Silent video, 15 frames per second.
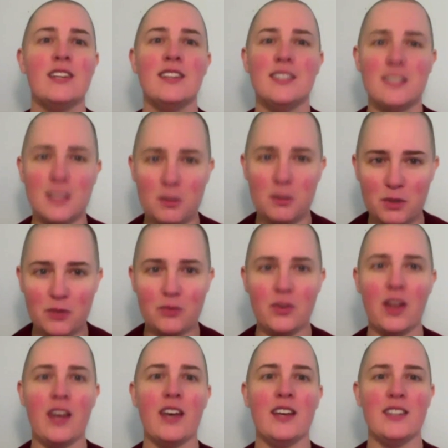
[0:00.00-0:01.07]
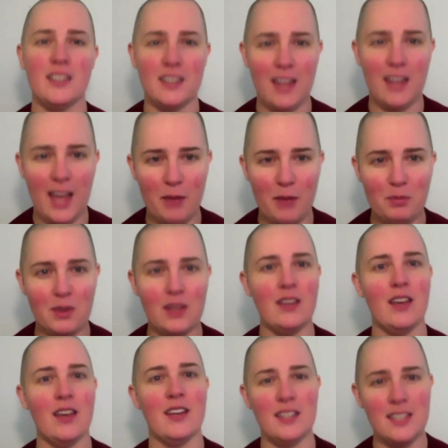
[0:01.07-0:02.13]
simplified and happy
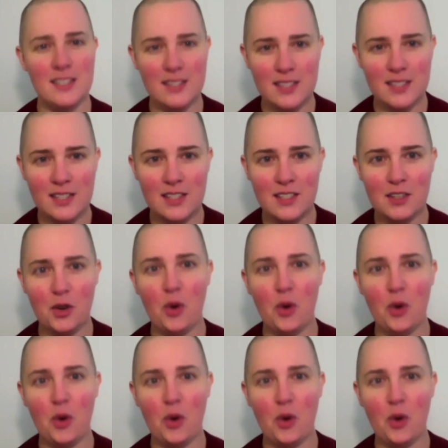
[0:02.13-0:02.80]
and easy,